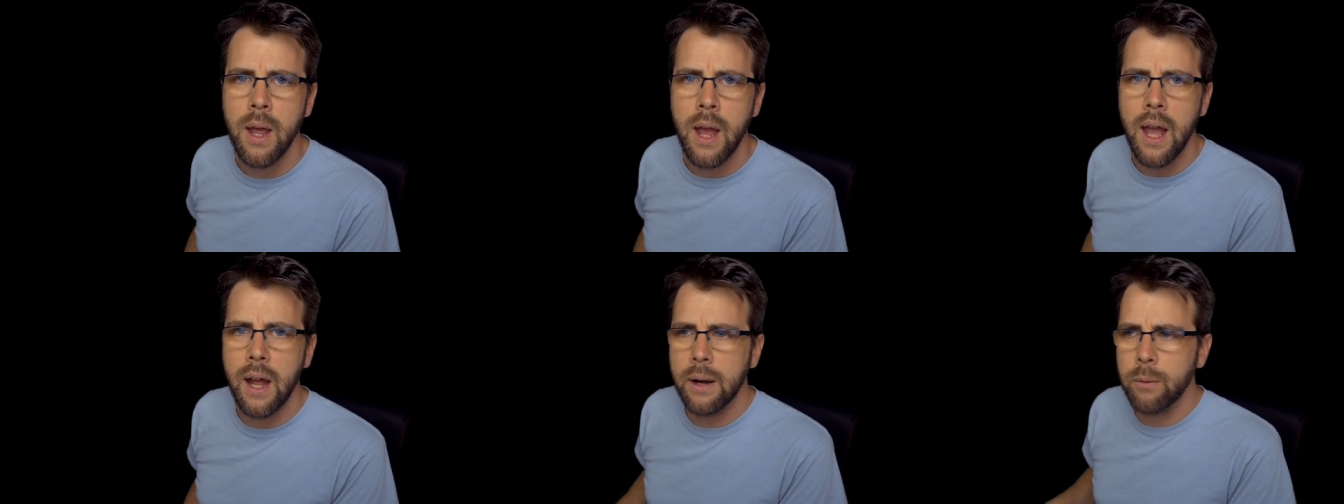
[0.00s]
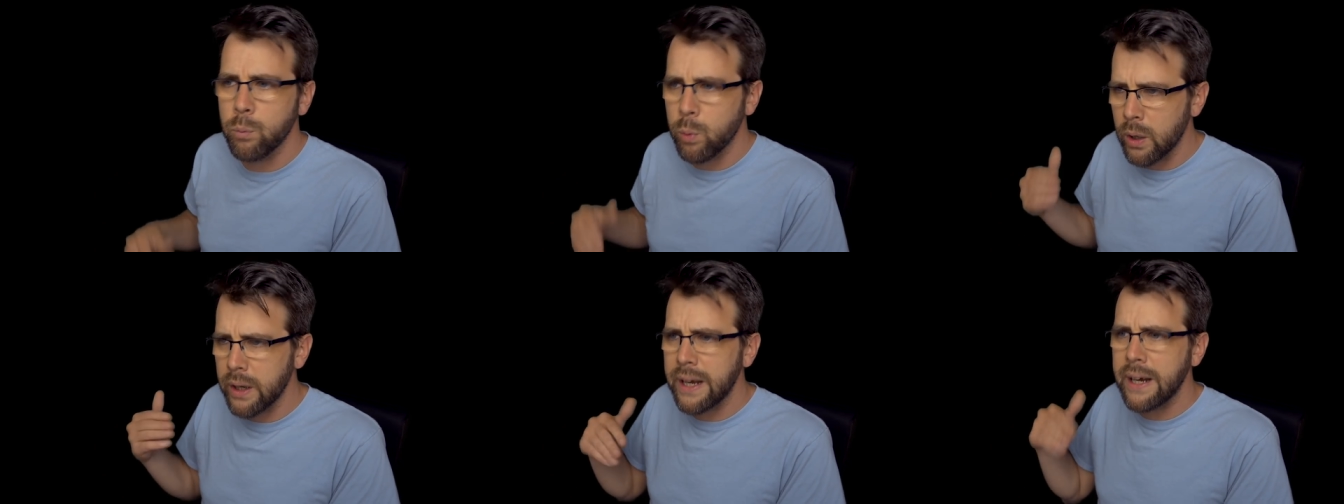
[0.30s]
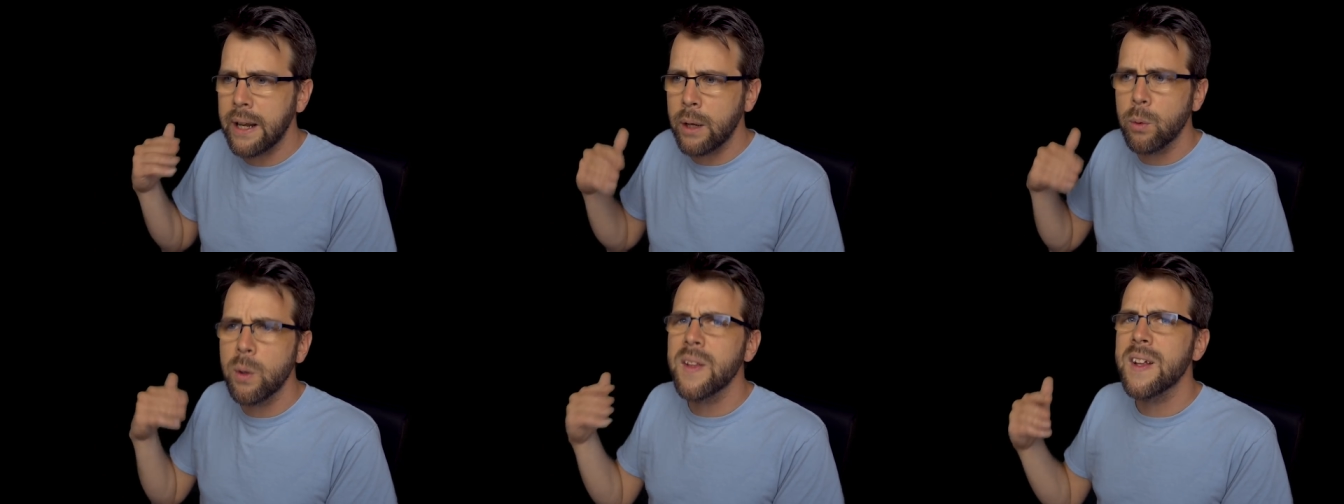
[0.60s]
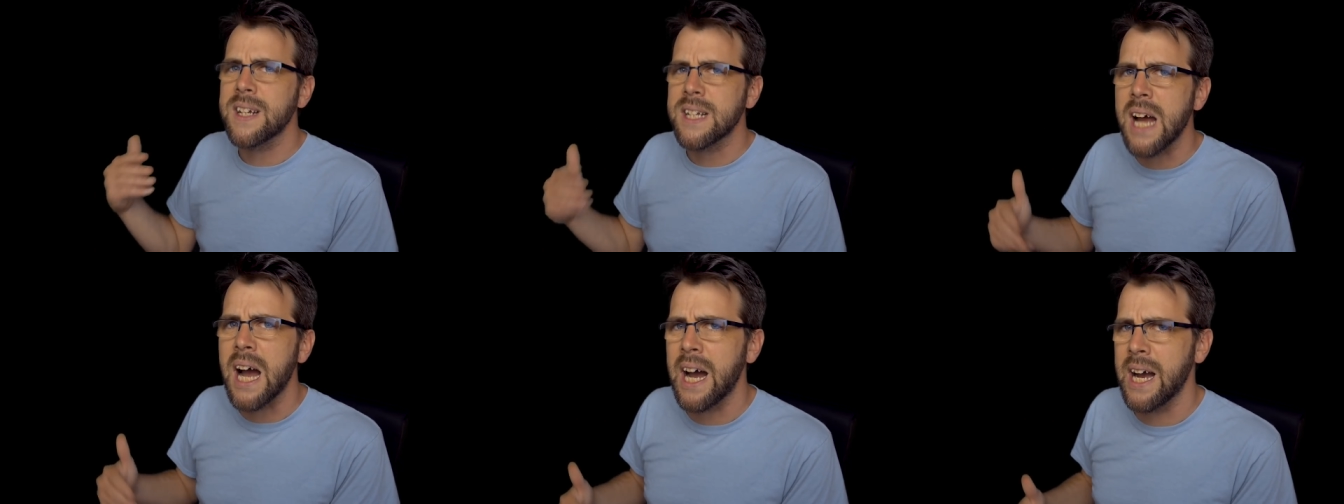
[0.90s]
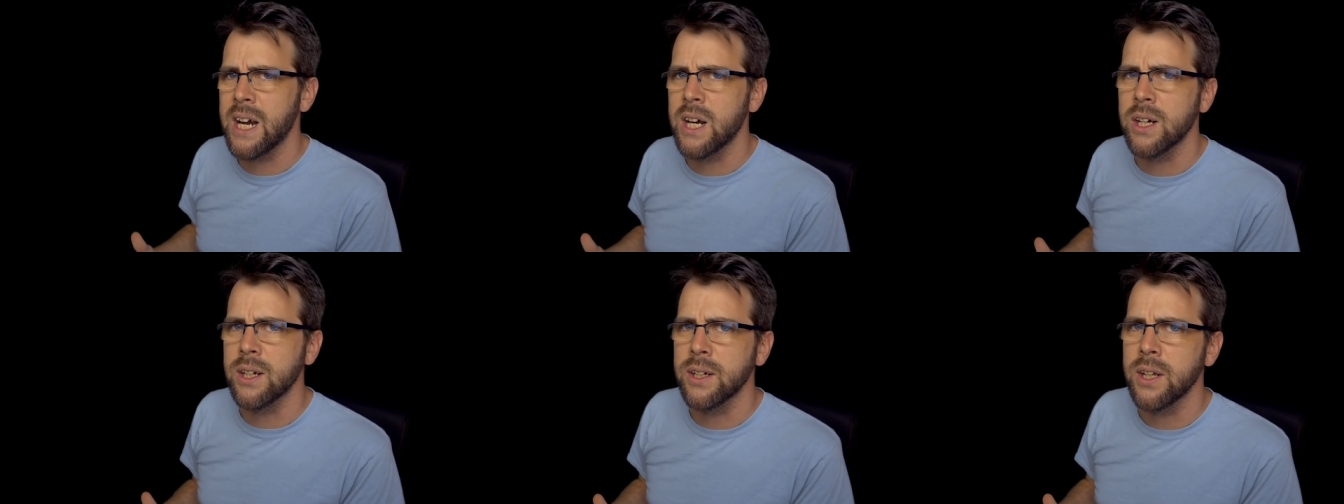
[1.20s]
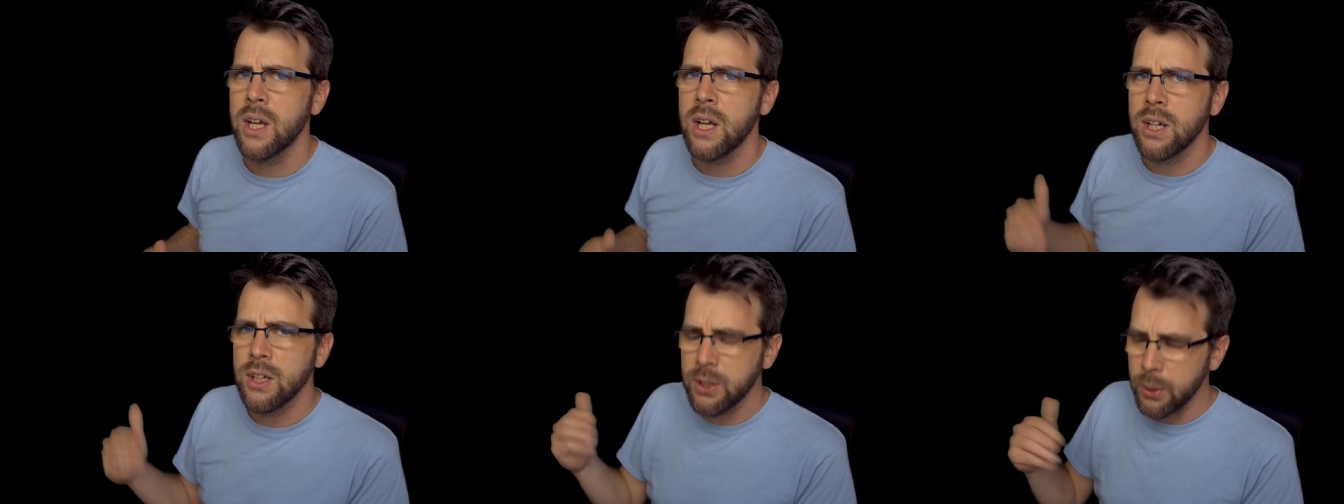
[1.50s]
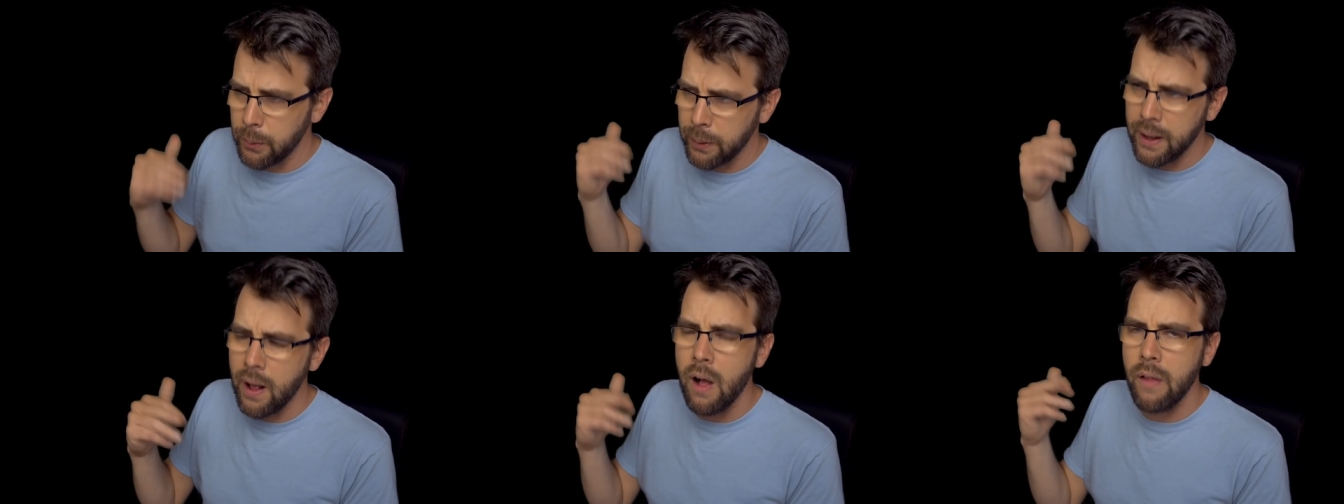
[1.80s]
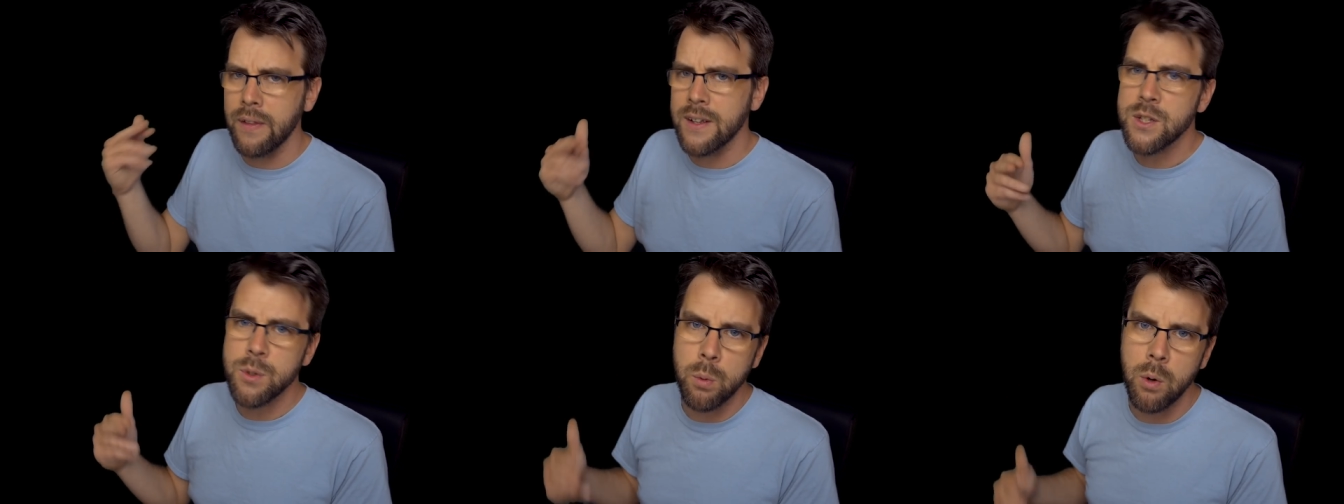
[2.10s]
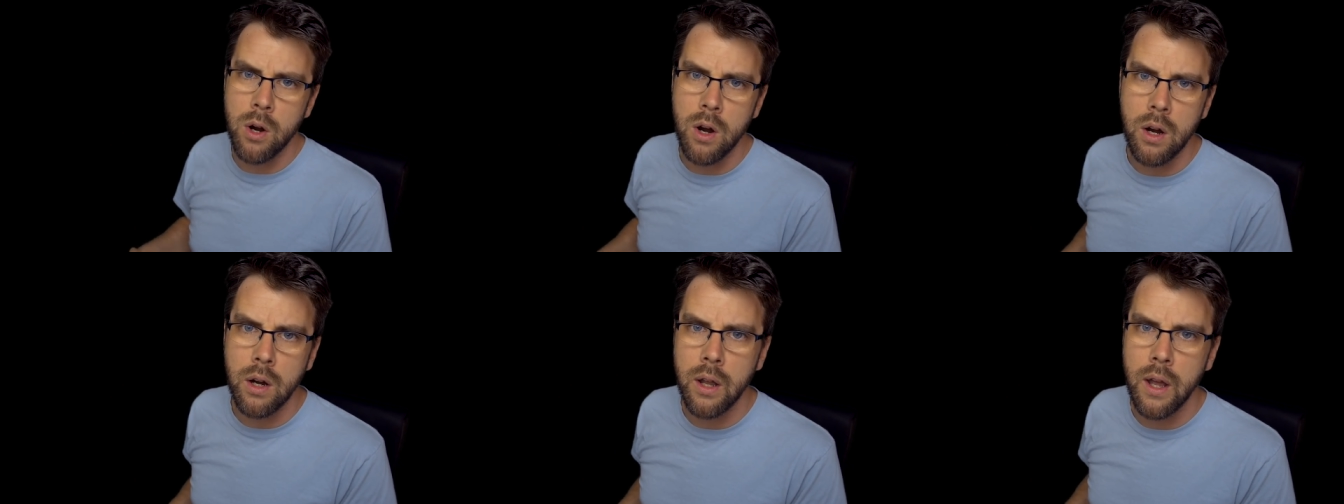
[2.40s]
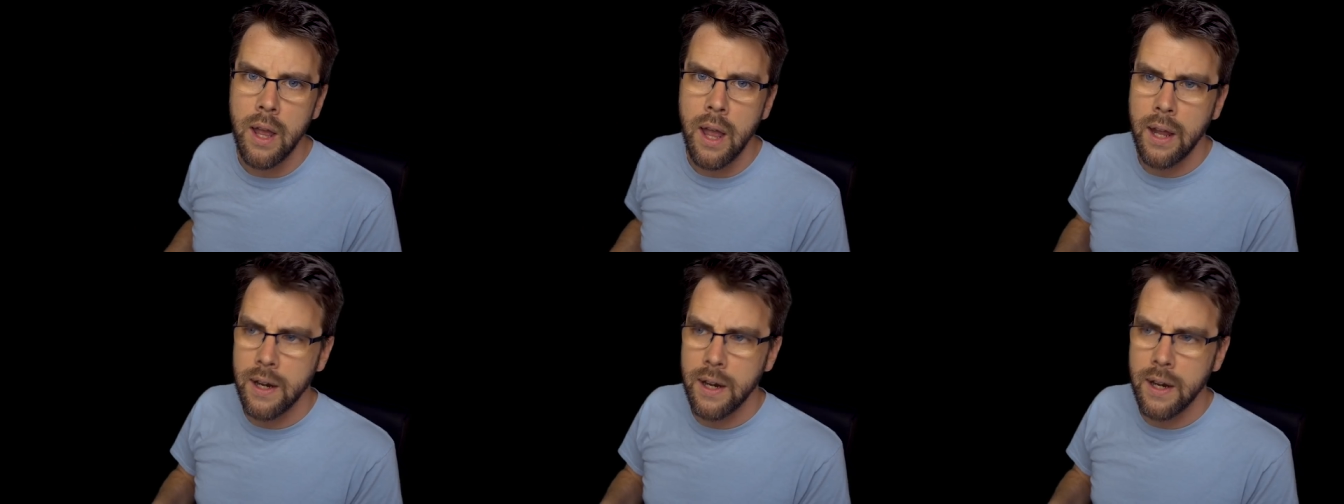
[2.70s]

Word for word: and we're getting really tired doing all this work.